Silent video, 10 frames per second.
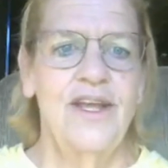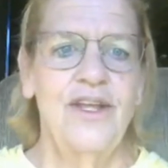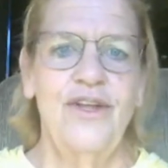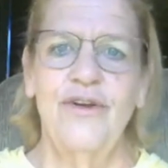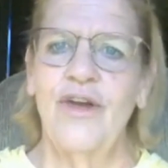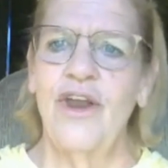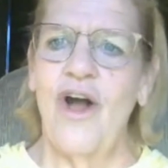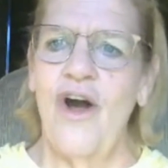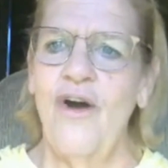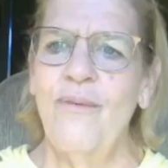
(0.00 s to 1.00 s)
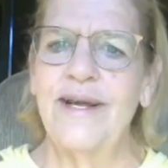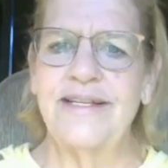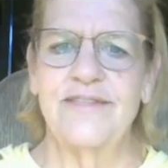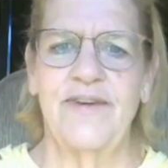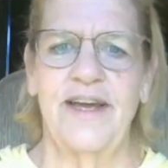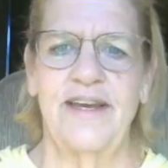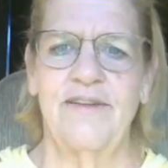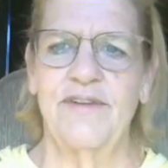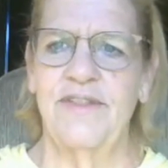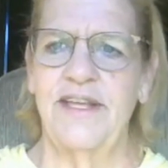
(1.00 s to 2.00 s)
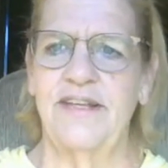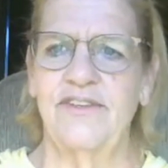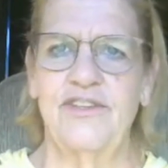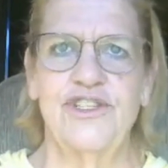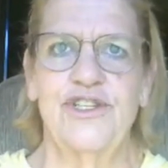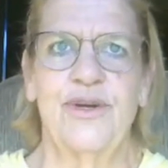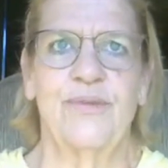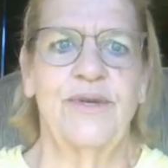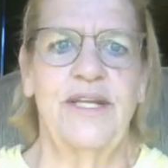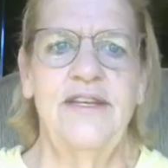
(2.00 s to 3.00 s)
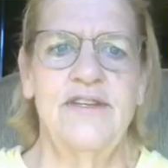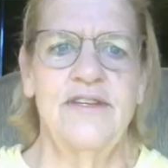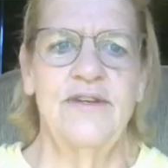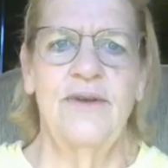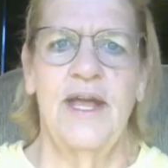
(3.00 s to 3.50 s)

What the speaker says: You're going to always fight over things that you don't need to.